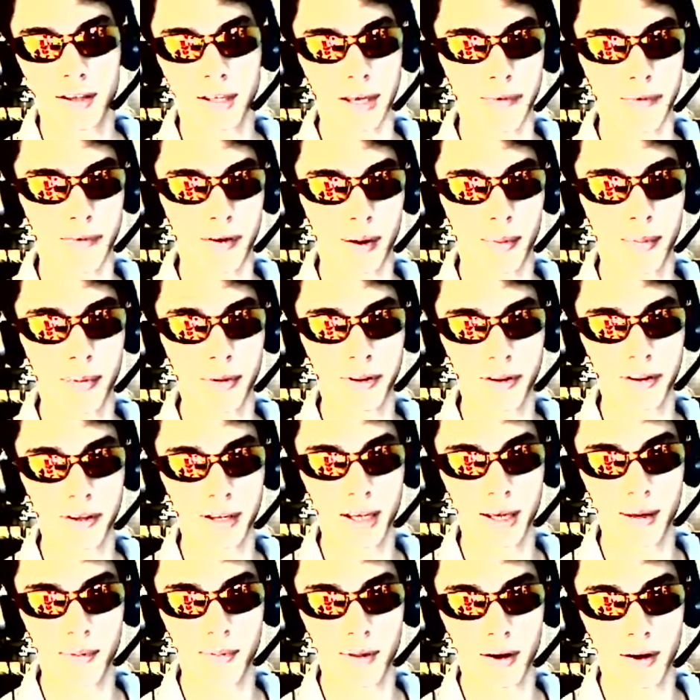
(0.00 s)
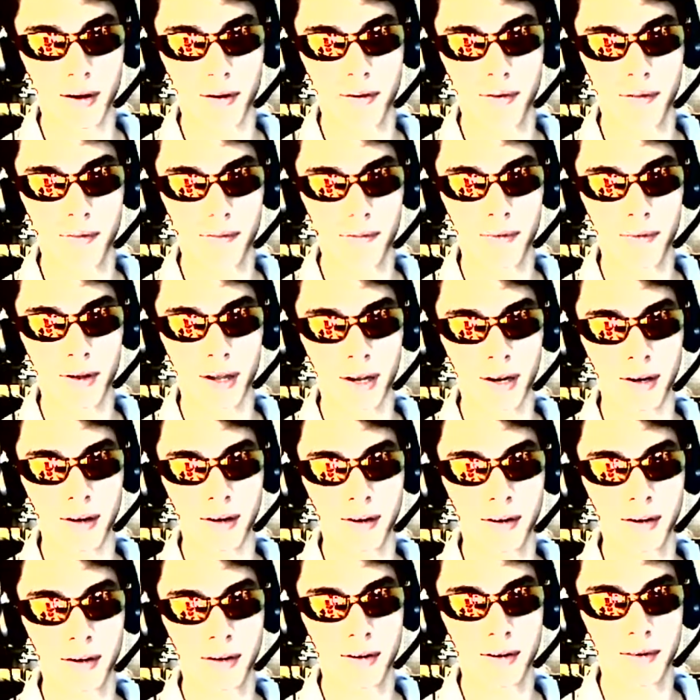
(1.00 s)
gave up in the game, though.
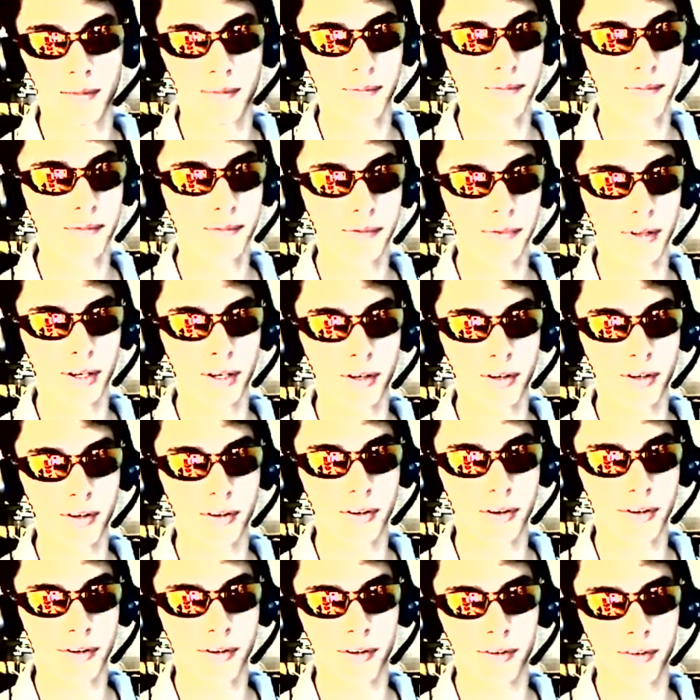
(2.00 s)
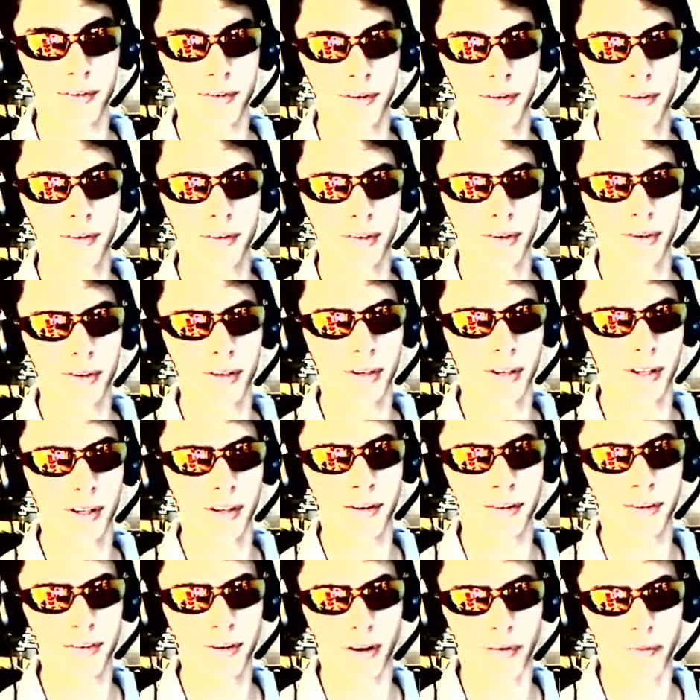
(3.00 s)
And
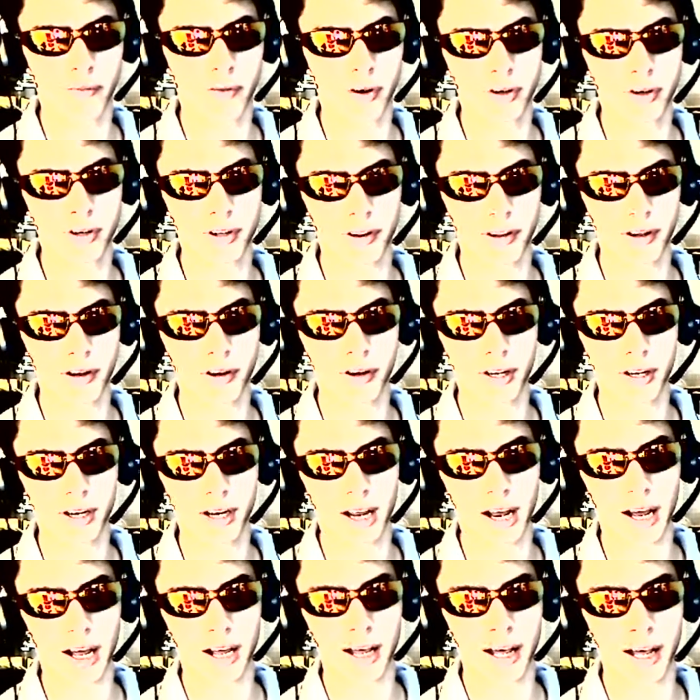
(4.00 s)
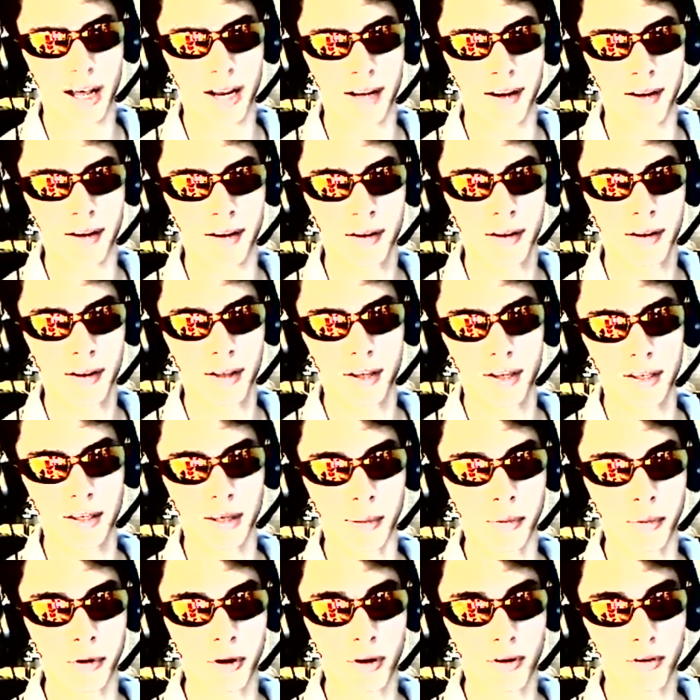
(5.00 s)
it's unfortunate they couldn't add a
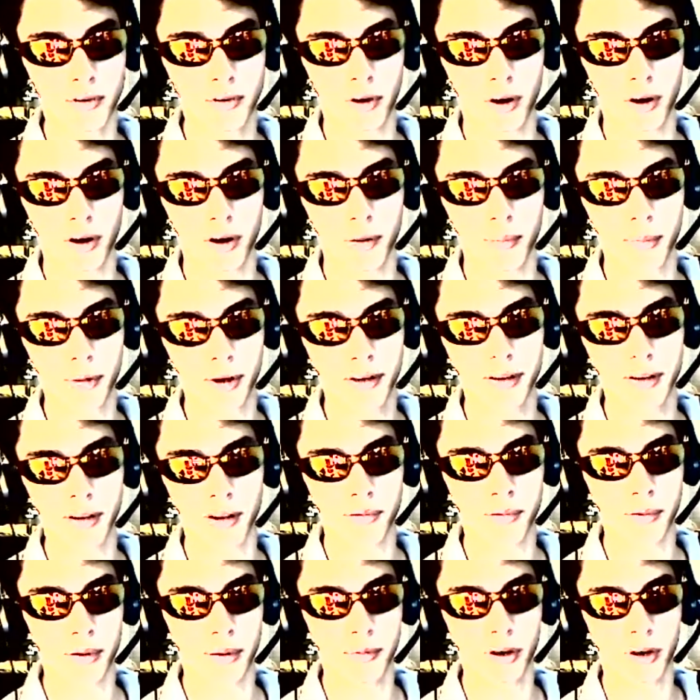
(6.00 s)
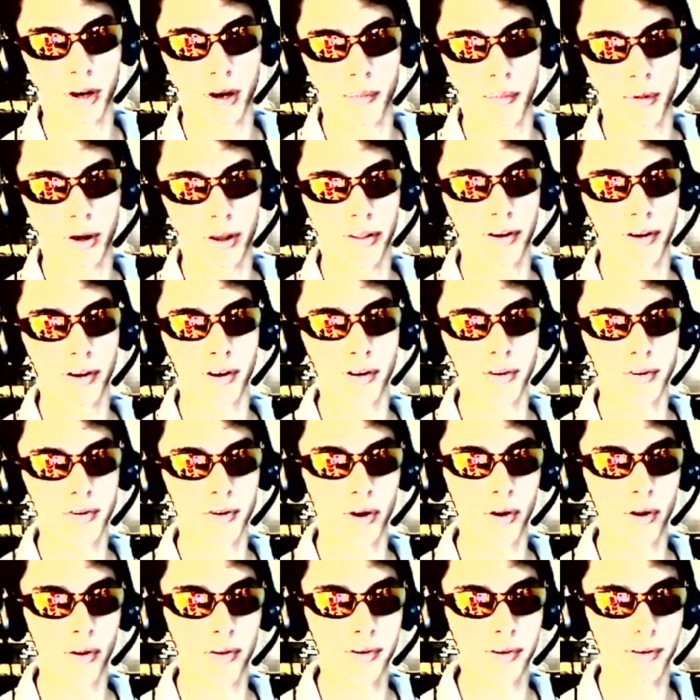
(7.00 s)
game controller, but that's what I'm talking about. The
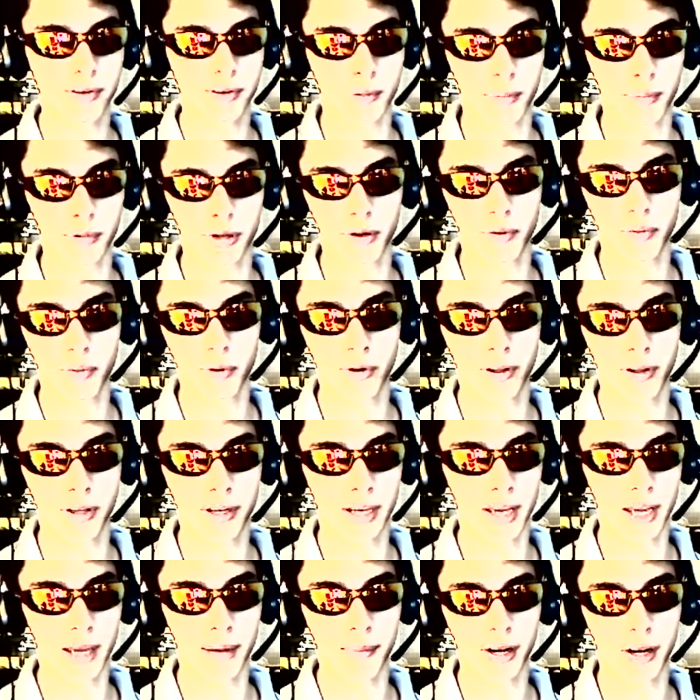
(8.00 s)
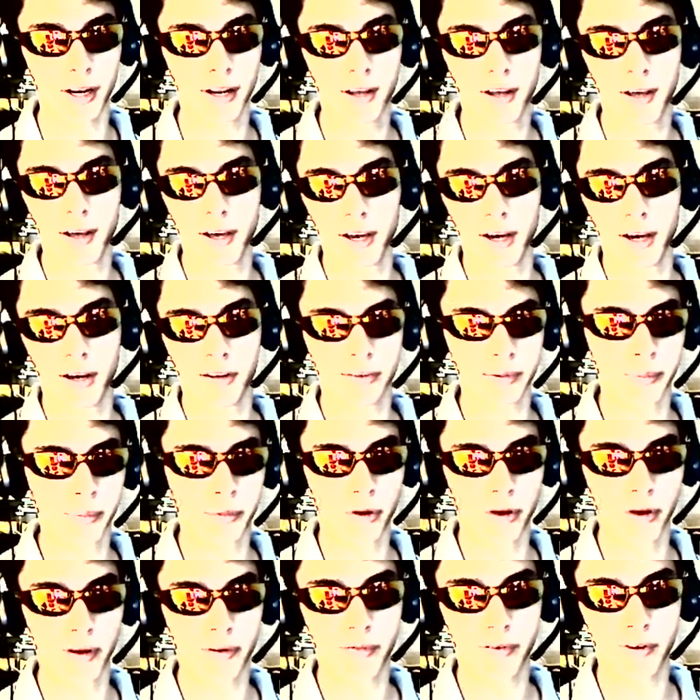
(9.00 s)
controls just completely ruin the game, and it's
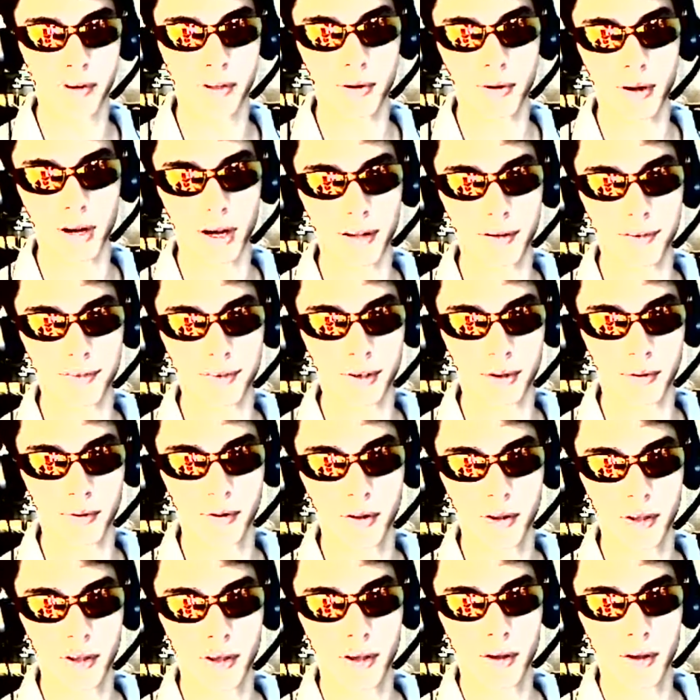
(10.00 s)
important for you guys to